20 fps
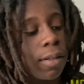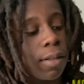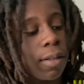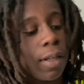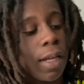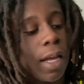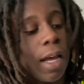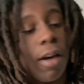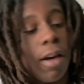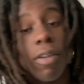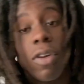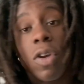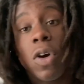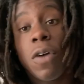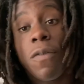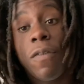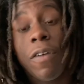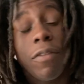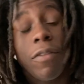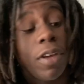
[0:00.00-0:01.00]
I don't know
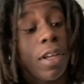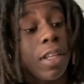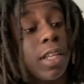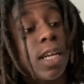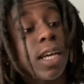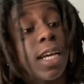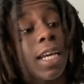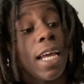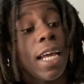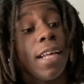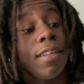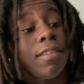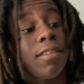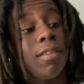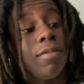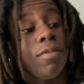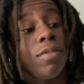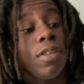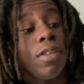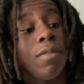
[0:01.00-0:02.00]
if every other gun got
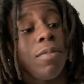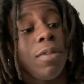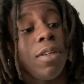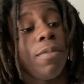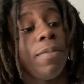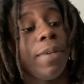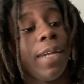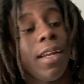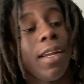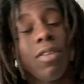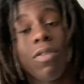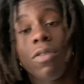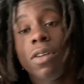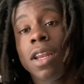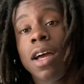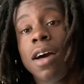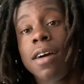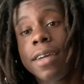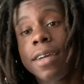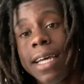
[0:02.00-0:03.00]
something similar, but I know
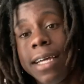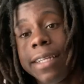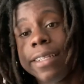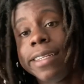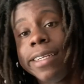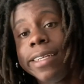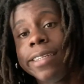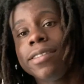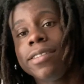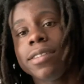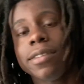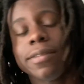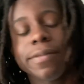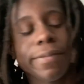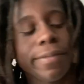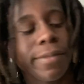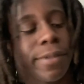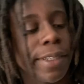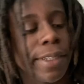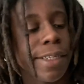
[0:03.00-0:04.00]
Glock got this,
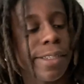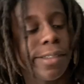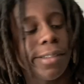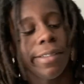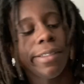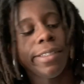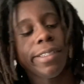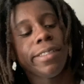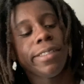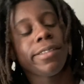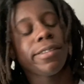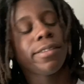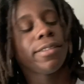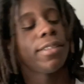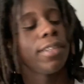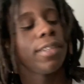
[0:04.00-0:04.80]
and this